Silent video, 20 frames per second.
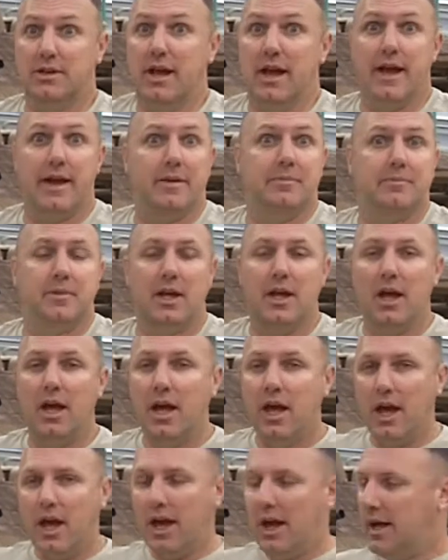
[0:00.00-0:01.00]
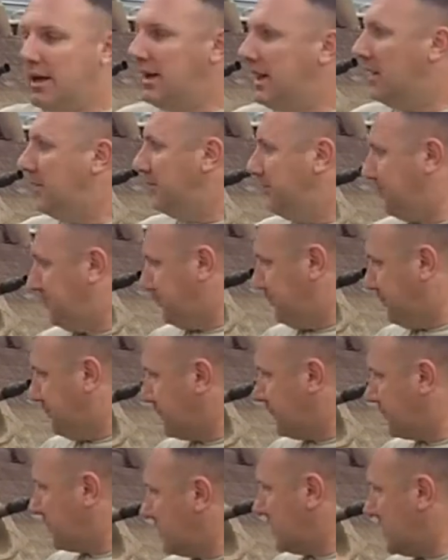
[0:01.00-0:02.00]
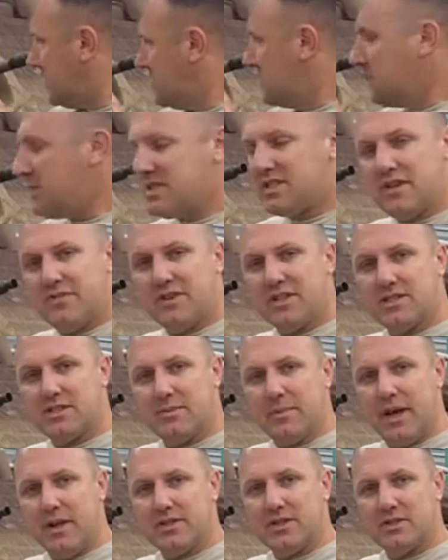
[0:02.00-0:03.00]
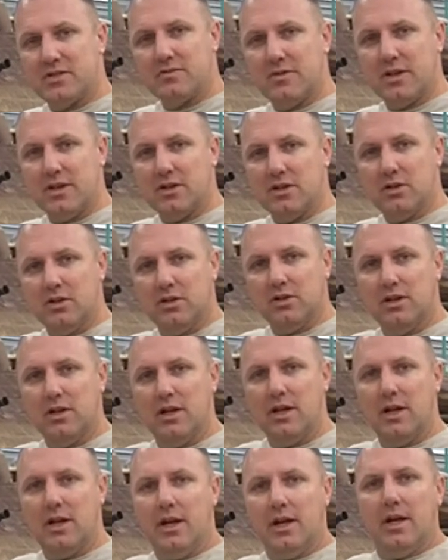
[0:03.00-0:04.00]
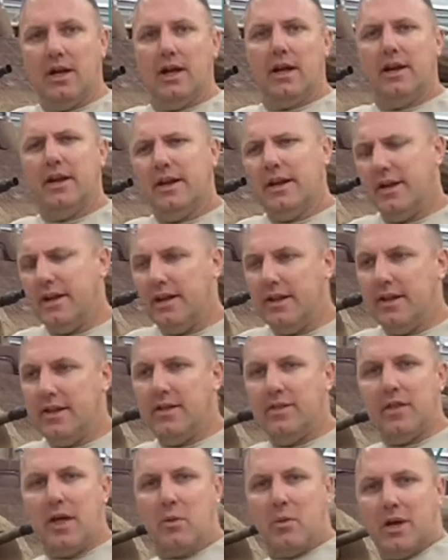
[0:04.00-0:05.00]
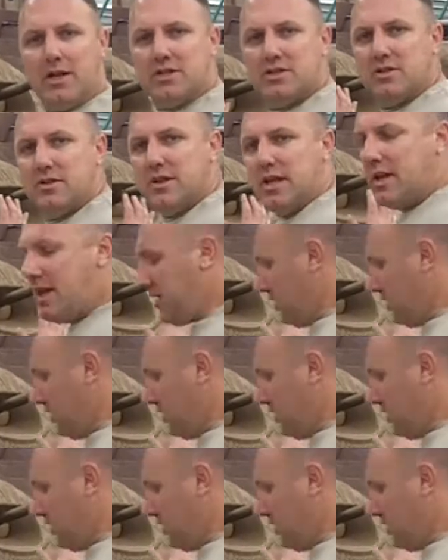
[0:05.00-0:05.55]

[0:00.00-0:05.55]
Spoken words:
Hey, now, specifics about this vehicle. They went to the